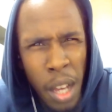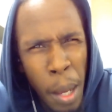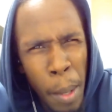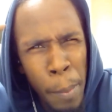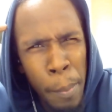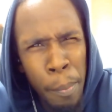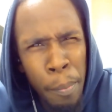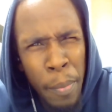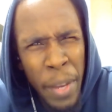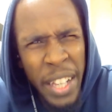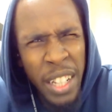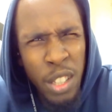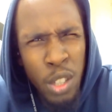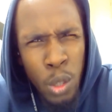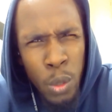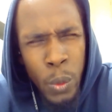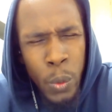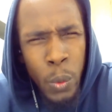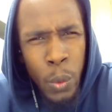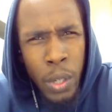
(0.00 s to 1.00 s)
A
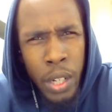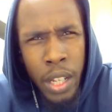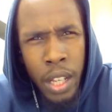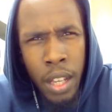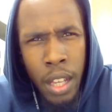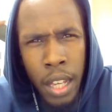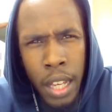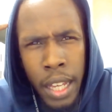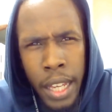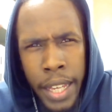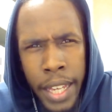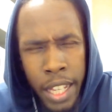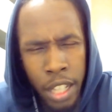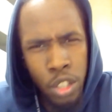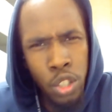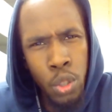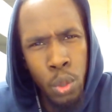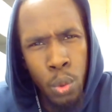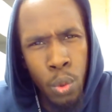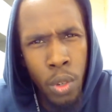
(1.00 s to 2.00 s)
mental
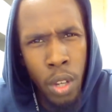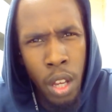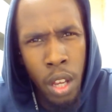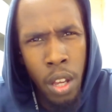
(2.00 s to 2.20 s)
issue.